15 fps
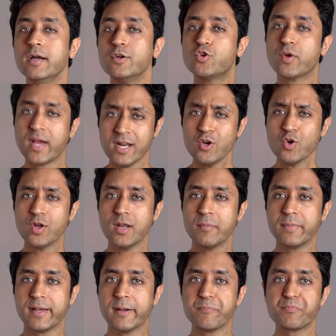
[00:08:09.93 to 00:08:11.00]
To get into
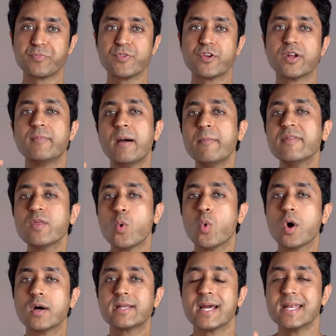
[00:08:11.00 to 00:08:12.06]
Columbia, remember the
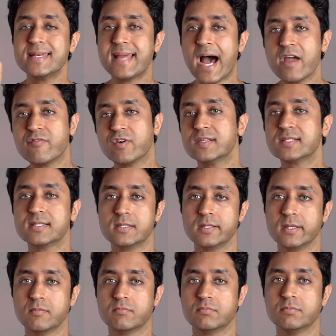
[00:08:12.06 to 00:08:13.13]
word
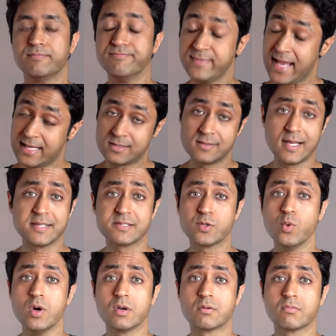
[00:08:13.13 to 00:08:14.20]
diversity. Yes, that's the word.